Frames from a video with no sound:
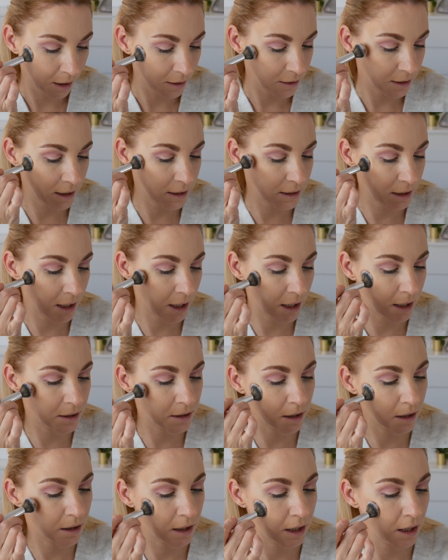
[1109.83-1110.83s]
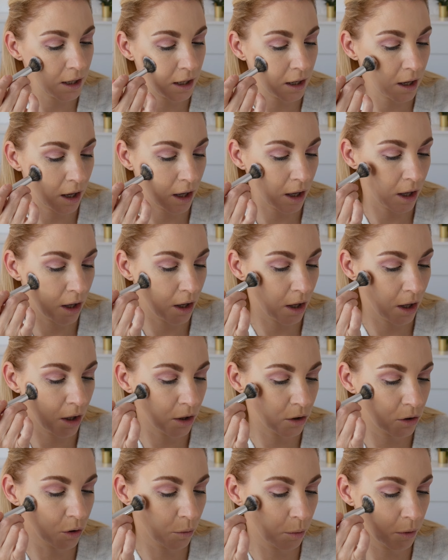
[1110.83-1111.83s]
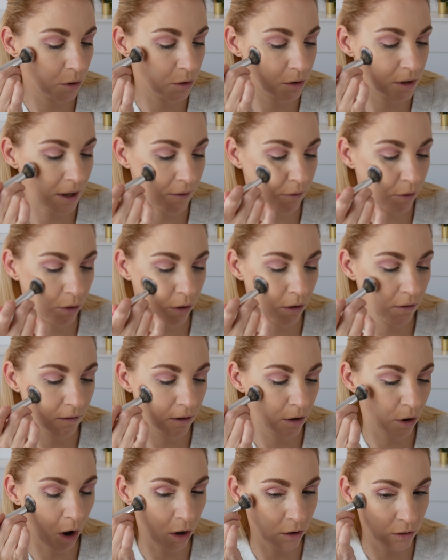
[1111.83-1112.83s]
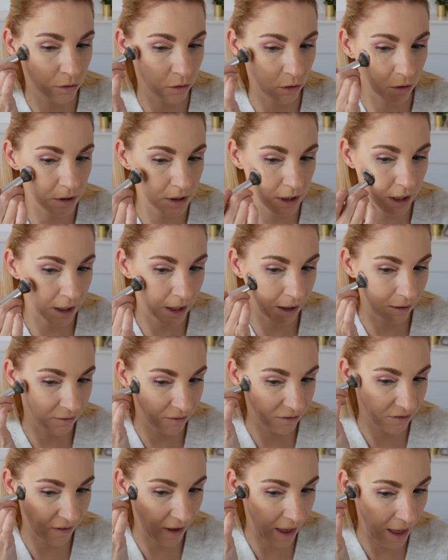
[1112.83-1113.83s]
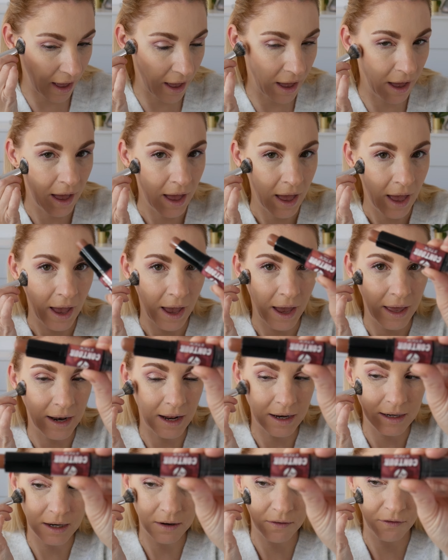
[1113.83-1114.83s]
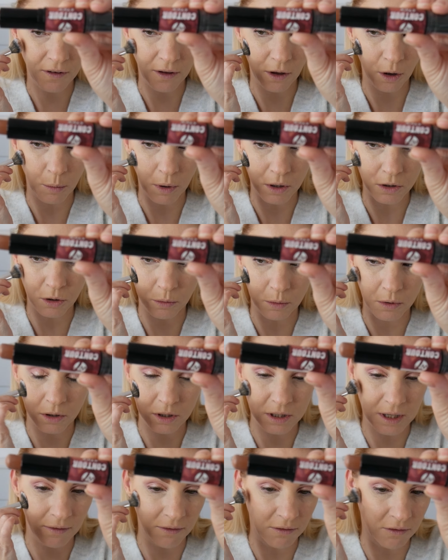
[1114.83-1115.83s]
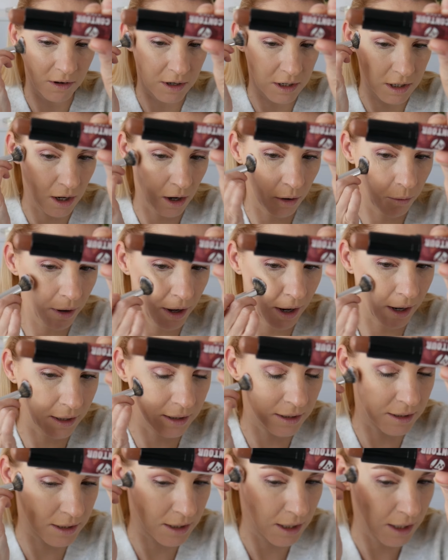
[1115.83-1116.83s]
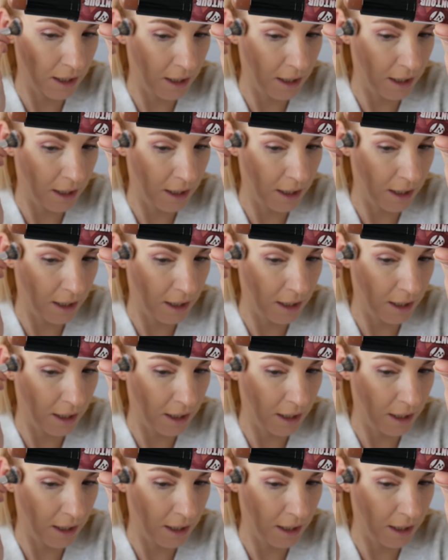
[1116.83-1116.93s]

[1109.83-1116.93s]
This is the W7 contour stick in Fair, and I did film a W7 video and